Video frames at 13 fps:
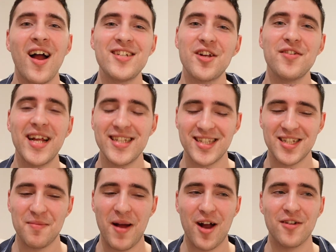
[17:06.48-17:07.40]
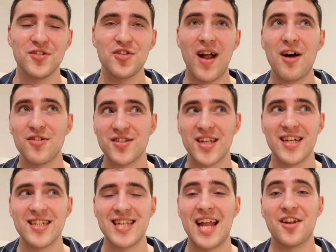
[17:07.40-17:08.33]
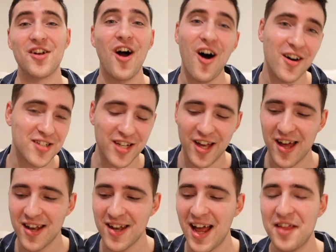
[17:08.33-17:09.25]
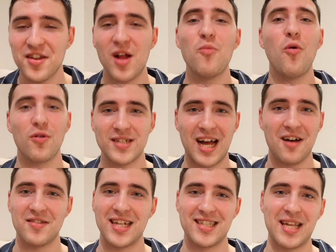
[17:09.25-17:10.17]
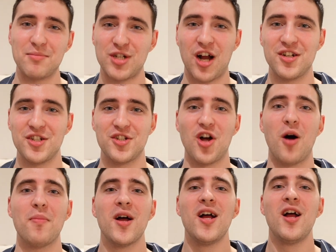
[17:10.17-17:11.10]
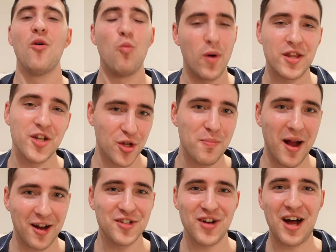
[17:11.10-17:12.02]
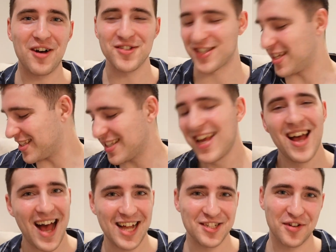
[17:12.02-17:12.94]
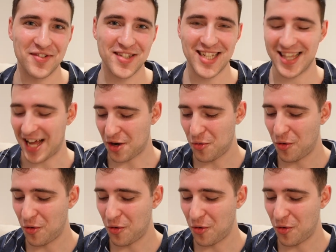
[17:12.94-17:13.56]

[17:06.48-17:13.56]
I donated a pair of trousers and a cardigan, and then I walked out of that same charity shop with a new pair of trousers and obviously that